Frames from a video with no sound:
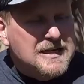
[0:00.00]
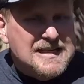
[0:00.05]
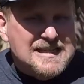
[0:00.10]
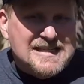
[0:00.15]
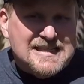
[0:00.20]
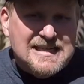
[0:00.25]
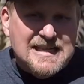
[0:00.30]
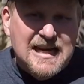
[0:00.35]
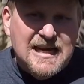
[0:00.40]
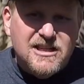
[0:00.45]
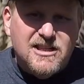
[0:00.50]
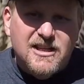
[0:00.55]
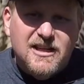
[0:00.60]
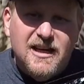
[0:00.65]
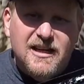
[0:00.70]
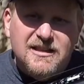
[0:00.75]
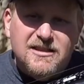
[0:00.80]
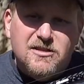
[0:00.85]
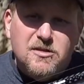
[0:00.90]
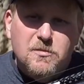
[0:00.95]
C H
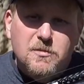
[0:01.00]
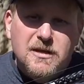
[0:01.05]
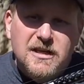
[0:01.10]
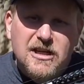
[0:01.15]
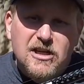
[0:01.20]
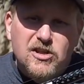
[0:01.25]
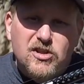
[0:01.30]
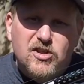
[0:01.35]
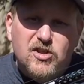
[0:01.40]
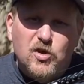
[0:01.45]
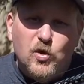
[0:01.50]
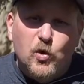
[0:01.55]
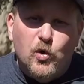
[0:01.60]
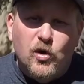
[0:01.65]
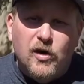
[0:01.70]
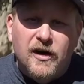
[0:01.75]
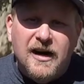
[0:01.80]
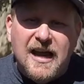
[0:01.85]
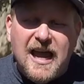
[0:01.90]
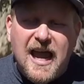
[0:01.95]
Custom
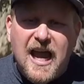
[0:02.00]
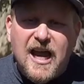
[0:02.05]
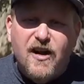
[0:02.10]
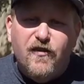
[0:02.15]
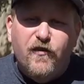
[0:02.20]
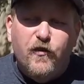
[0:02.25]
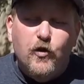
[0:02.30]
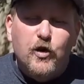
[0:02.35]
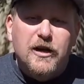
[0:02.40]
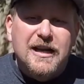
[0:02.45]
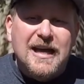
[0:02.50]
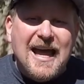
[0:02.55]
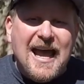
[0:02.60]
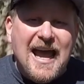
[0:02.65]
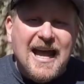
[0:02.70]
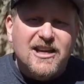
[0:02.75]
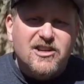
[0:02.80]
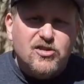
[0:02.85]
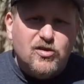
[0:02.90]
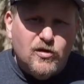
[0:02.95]
Inshore eight foot
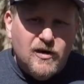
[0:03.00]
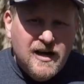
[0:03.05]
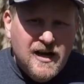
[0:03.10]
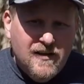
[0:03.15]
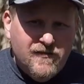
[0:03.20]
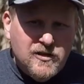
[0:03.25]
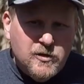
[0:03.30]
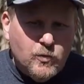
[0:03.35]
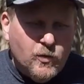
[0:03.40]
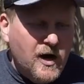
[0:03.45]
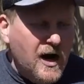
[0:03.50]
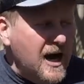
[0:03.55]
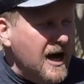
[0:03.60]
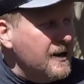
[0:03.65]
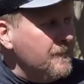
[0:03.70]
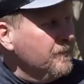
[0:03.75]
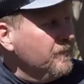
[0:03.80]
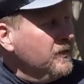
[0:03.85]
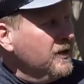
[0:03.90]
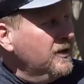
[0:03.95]
extra heavy rod.
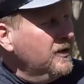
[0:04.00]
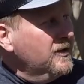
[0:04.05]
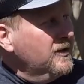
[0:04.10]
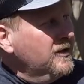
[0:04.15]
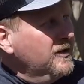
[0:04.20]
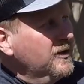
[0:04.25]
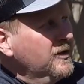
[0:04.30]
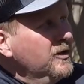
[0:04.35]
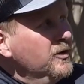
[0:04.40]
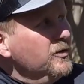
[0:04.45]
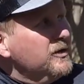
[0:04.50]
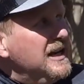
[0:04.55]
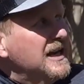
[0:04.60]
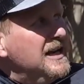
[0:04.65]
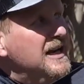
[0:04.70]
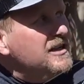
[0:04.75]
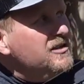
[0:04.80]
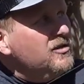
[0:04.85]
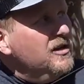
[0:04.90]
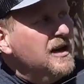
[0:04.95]
With that
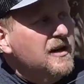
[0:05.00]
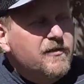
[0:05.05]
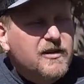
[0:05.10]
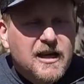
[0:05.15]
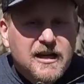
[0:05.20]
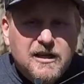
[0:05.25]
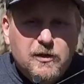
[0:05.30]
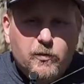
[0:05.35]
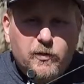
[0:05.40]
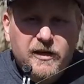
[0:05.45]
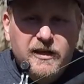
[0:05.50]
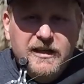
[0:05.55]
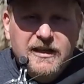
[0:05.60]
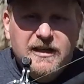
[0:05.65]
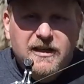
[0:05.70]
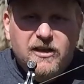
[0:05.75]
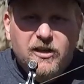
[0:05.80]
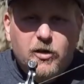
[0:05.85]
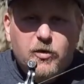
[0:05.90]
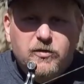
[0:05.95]
extra heavy, I can really
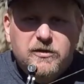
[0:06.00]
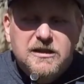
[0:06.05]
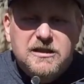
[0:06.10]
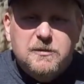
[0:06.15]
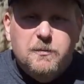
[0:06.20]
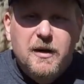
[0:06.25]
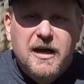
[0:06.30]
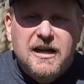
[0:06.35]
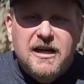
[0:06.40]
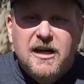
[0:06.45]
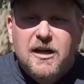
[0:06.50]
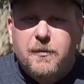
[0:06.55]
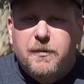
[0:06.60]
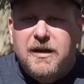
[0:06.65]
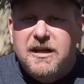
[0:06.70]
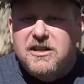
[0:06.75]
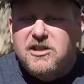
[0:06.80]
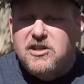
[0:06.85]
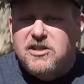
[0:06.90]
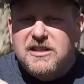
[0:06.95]
load this bait up
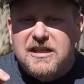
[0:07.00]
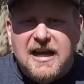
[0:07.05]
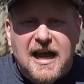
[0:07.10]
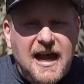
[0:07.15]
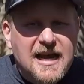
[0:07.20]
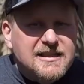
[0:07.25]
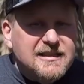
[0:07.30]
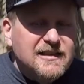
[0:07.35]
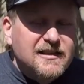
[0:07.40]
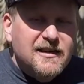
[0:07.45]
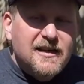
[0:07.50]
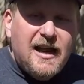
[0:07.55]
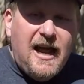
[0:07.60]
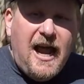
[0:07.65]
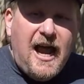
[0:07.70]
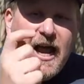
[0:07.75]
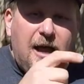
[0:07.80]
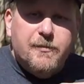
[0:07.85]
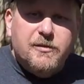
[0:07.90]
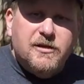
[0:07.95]
and just cast it an
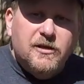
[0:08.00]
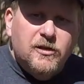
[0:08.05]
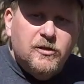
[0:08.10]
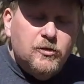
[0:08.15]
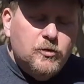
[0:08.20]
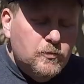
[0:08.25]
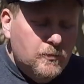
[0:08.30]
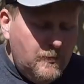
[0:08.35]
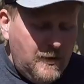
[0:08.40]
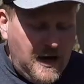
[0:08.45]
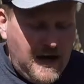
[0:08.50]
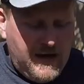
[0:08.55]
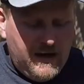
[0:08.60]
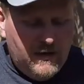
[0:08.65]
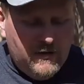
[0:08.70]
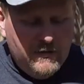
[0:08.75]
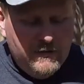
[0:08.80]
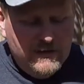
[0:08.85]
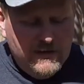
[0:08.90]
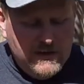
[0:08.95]
absolute
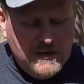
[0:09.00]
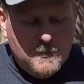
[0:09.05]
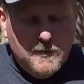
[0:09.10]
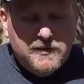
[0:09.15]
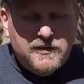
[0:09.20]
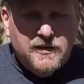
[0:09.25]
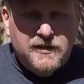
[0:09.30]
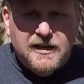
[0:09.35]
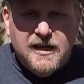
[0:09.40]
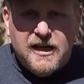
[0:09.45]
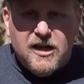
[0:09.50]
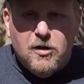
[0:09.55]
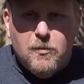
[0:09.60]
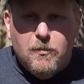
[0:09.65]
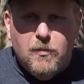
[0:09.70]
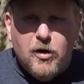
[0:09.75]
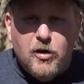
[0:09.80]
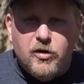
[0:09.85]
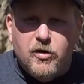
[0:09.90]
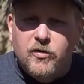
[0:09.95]
mile, and especially on that
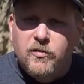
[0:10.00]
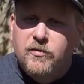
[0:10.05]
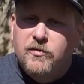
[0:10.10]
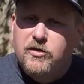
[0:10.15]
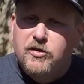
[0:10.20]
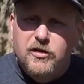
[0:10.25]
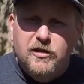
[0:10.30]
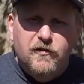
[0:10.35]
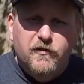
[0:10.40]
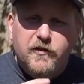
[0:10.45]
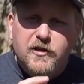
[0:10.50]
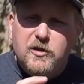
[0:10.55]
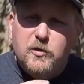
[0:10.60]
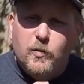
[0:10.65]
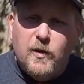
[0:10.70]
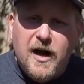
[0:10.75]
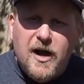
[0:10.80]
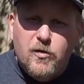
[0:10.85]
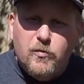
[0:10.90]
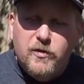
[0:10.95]
Komodo. You can fish
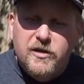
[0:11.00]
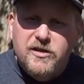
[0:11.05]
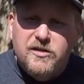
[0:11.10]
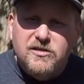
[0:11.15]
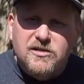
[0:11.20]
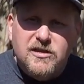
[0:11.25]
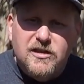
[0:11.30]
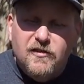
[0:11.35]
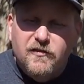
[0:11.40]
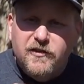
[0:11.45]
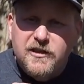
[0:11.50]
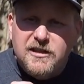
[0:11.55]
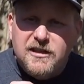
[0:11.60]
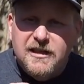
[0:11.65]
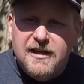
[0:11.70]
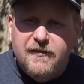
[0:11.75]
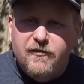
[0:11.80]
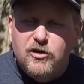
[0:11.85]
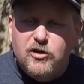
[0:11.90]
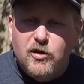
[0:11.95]
round reels, you can fish
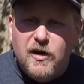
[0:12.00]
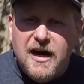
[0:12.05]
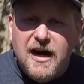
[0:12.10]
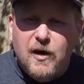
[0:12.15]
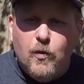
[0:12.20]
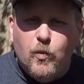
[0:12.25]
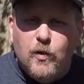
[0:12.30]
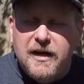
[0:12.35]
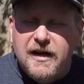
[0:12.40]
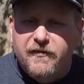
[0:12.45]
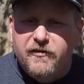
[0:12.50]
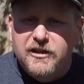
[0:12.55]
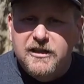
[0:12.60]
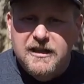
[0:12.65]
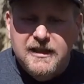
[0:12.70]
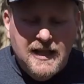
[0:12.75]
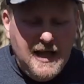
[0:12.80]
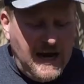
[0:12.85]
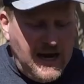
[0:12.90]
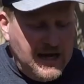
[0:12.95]
lever drag, whatever you
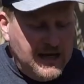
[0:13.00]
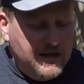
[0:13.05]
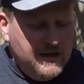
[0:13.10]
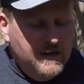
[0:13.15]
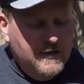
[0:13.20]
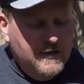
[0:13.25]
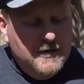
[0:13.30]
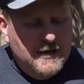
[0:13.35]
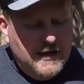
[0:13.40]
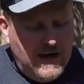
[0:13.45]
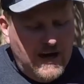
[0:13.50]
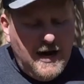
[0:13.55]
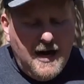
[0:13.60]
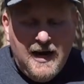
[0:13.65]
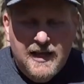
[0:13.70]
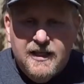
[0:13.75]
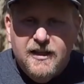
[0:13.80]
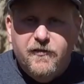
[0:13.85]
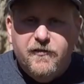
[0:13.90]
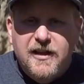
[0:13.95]
like. I
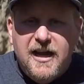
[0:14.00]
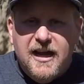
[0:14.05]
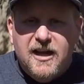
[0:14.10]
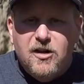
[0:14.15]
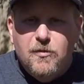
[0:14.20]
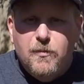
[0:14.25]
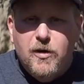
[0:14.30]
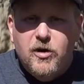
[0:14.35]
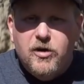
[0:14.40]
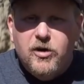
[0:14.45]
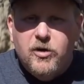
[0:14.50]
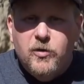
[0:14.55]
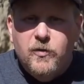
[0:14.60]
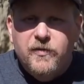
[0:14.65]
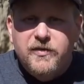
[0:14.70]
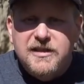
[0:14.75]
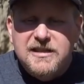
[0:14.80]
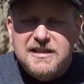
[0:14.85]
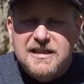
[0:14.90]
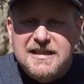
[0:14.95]
love that Komodo.
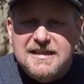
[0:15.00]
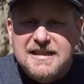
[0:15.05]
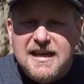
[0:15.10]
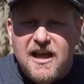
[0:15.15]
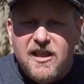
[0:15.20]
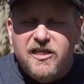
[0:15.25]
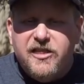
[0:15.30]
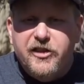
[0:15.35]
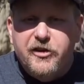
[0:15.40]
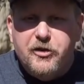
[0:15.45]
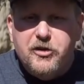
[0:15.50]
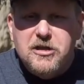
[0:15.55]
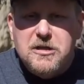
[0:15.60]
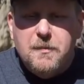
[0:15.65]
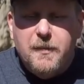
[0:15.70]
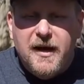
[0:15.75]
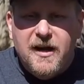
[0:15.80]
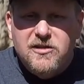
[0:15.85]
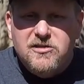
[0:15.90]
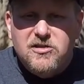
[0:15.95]
This thing's got thirty
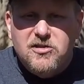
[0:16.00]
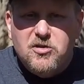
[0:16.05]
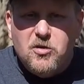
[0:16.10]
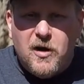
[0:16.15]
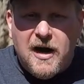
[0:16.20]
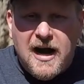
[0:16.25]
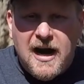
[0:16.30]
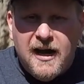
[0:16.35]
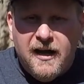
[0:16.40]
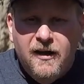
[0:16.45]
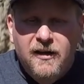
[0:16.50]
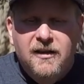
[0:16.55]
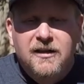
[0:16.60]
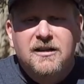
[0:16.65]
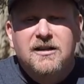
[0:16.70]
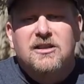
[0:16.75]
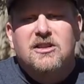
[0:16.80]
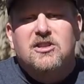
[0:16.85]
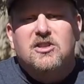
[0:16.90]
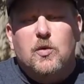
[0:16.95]
pounds of drag.
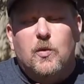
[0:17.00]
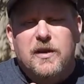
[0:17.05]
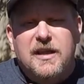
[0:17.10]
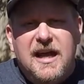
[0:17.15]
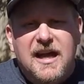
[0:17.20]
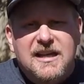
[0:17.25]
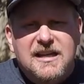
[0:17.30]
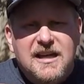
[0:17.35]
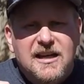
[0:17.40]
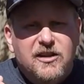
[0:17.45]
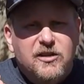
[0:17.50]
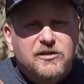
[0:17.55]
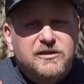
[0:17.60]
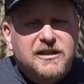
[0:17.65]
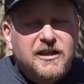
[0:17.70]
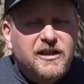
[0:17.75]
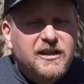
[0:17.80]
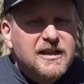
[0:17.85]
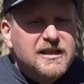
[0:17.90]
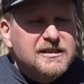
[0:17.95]
So when that
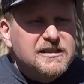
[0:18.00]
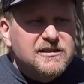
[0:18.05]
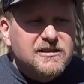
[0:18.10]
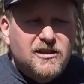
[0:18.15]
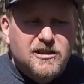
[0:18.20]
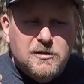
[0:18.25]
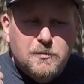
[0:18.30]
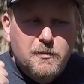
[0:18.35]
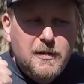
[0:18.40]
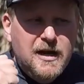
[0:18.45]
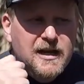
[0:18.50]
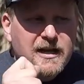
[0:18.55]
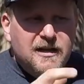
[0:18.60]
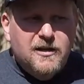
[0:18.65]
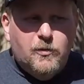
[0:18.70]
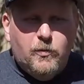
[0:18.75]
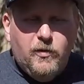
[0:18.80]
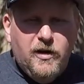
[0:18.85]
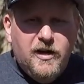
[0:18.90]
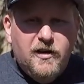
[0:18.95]
yellowtail hits and starts making
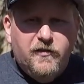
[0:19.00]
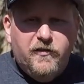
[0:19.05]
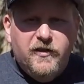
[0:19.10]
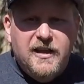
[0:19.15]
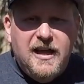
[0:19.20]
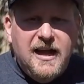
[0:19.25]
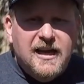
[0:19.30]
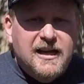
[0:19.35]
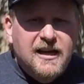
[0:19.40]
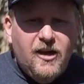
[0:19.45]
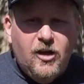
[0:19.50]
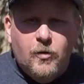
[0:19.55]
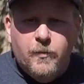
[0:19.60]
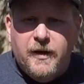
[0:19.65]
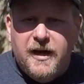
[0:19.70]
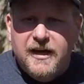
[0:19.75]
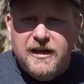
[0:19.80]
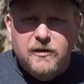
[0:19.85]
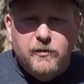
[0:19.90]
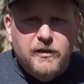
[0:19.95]
a run for that kelp,
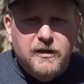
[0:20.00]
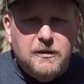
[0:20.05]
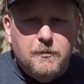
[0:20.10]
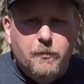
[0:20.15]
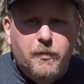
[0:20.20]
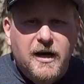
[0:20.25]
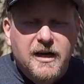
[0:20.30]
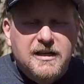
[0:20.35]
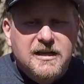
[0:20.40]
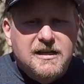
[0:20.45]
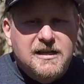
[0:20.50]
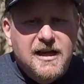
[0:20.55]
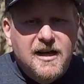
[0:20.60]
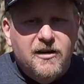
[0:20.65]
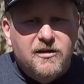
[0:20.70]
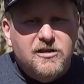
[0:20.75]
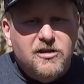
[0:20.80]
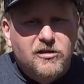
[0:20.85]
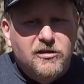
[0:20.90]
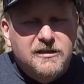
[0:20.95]
I can really button it down,
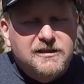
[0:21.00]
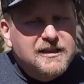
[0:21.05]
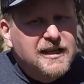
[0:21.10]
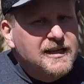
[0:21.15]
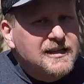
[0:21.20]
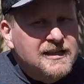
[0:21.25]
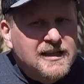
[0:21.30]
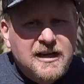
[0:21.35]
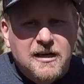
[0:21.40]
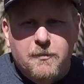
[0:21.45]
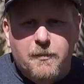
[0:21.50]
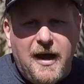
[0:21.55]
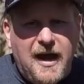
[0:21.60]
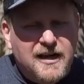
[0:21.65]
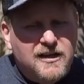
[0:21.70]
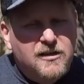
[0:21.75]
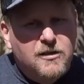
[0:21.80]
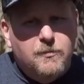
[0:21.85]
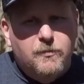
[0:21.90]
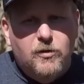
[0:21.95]
turn its head, and get it back
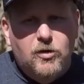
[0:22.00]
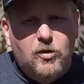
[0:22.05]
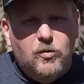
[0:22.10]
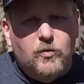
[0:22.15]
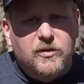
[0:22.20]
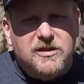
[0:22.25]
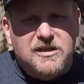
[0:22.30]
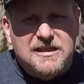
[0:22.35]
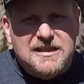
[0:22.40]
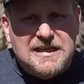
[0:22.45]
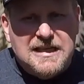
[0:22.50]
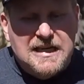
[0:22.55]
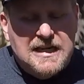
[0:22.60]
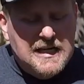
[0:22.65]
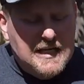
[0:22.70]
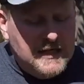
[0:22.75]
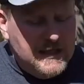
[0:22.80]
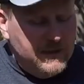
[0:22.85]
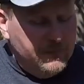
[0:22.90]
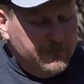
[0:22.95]
to the boat, which is
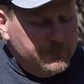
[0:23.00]
key.